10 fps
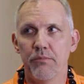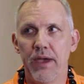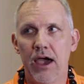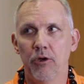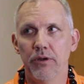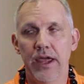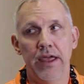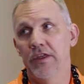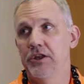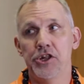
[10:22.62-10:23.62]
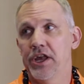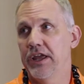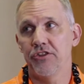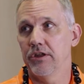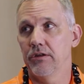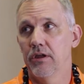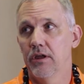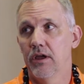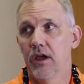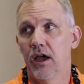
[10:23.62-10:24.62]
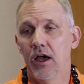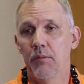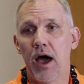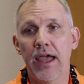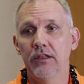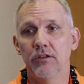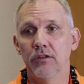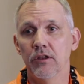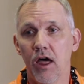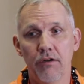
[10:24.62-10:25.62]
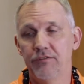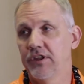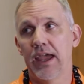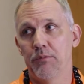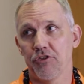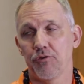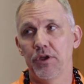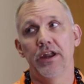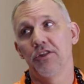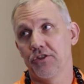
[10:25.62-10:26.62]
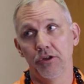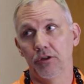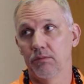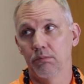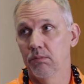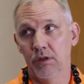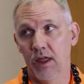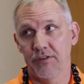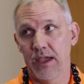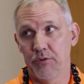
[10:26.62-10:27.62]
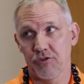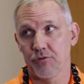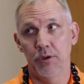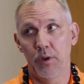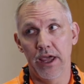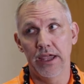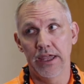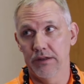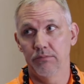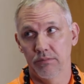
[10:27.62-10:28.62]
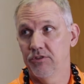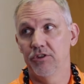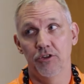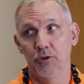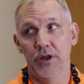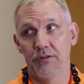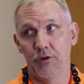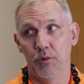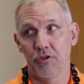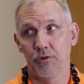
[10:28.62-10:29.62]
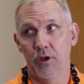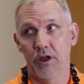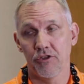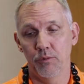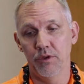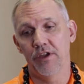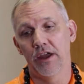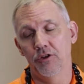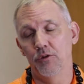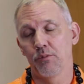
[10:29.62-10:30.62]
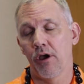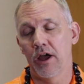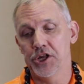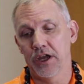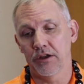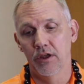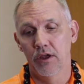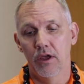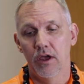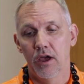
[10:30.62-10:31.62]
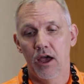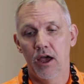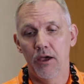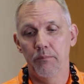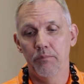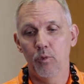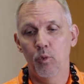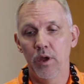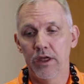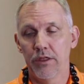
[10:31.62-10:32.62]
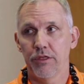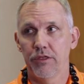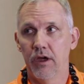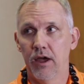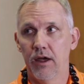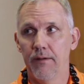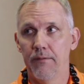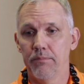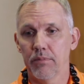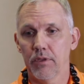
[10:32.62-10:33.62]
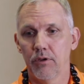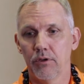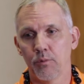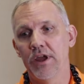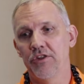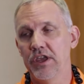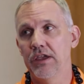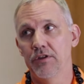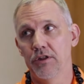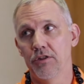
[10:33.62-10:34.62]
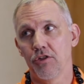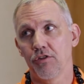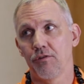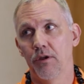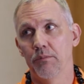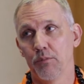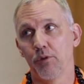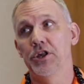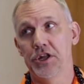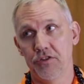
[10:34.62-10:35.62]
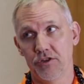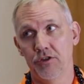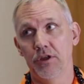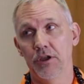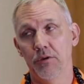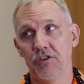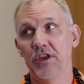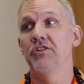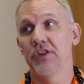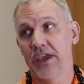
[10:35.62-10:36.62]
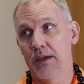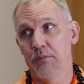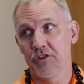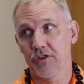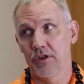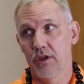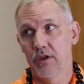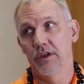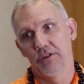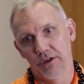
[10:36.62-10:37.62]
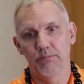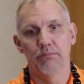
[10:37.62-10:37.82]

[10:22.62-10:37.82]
about, and then chase it. I loved chemistry, and I still love chemistry when I get to do it every once in a while. So we've got a new project with Ray Stevens from the Bridge Institute at USC. He's a chemist. He's a